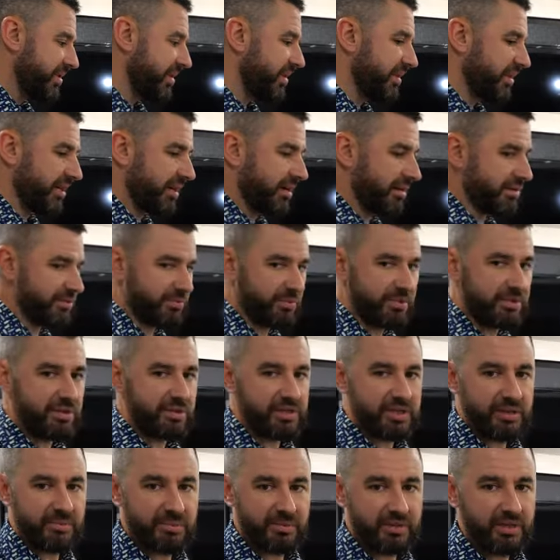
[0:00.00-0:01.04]
seating areas, which
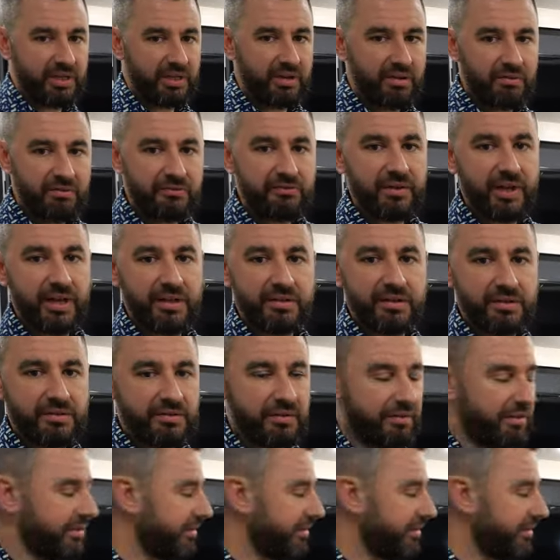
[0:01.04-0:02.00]
you typically don't find under